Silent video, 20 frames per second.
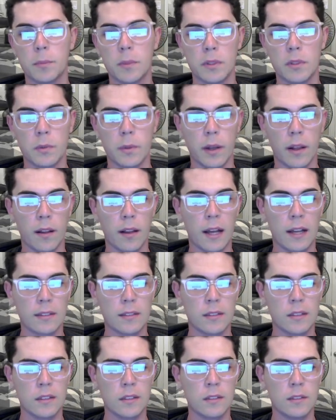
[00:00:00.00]
between
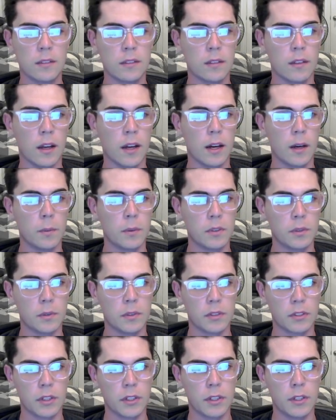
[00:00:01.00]
classes, which
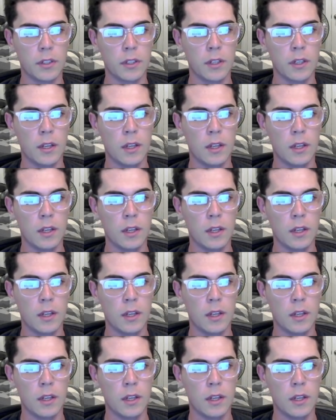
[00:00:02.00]
was good.